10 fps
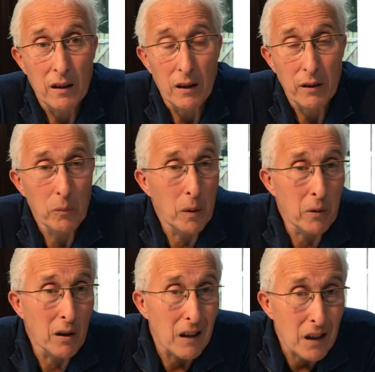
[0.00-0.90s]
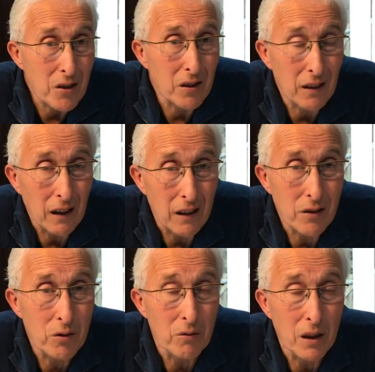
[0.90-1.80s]
I think people are less
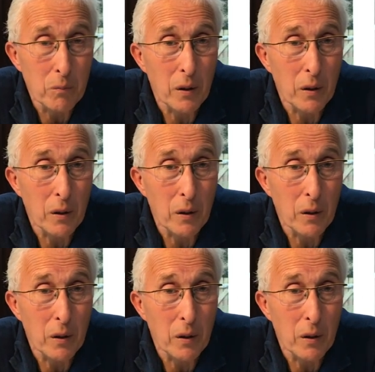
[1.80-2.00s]
inclined to read,